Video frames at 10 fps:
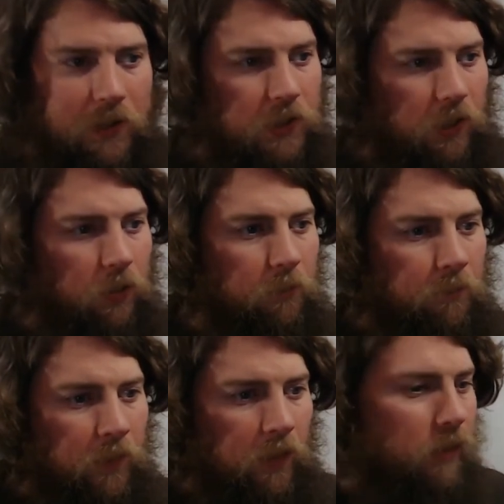So
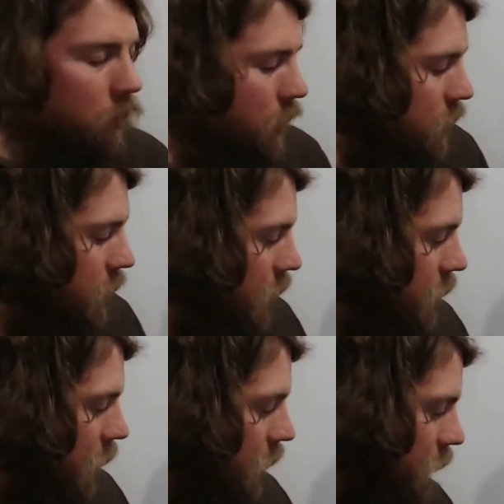you could say
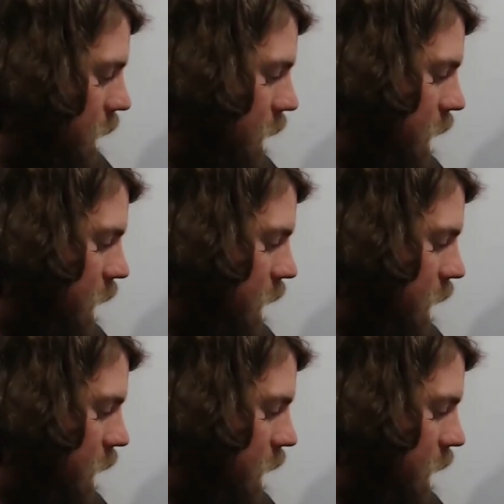that